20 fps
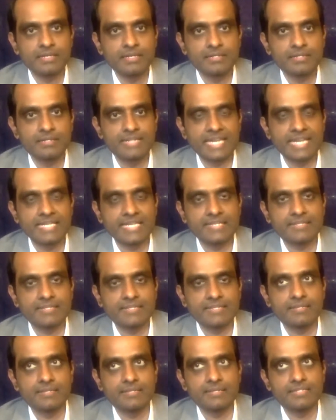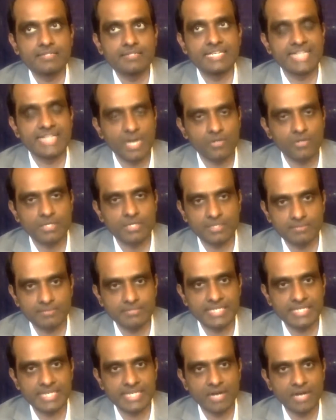they doubt it.
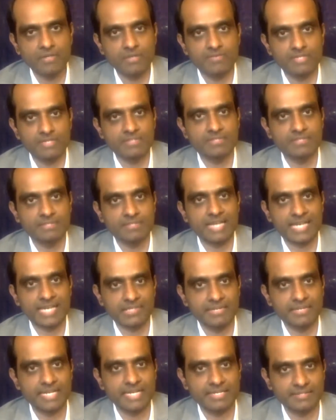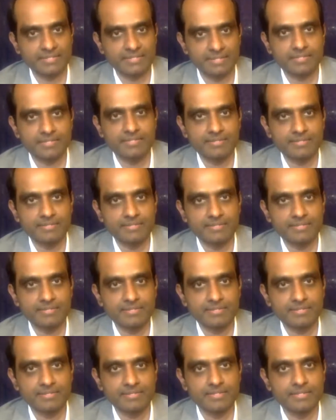They doubt whether this actually exists,
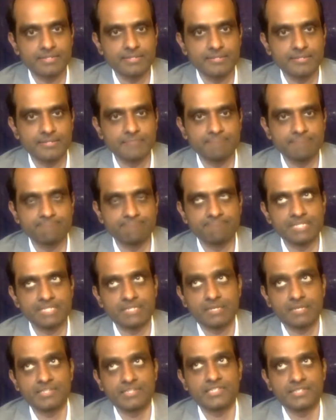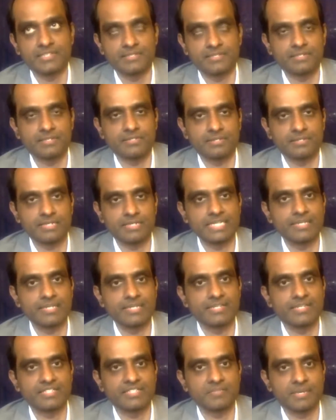right? The consciousness or the
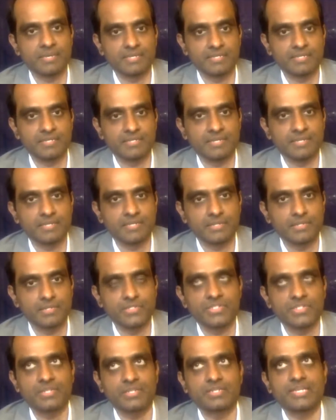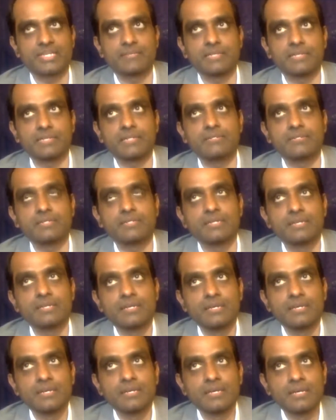intelligence part that Sadhguru is talking about.
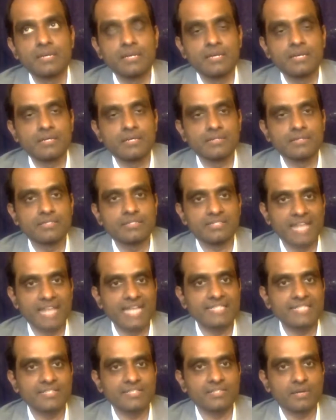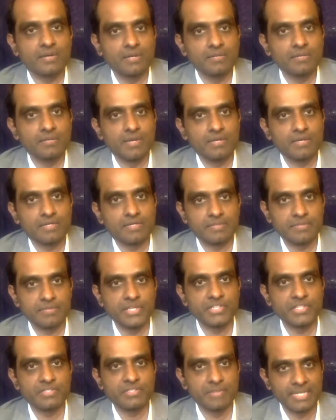The science is all about
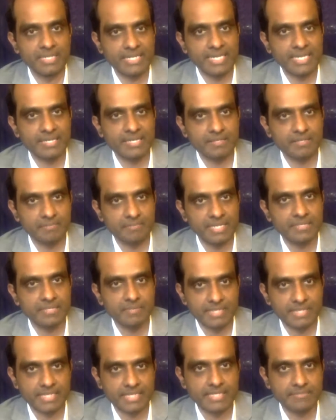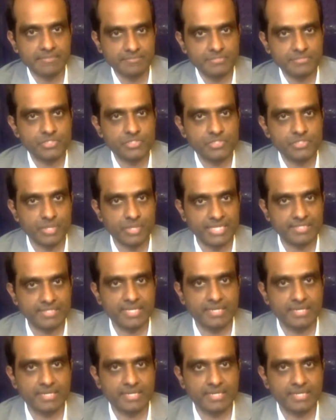reproducibility and repeatability, showing that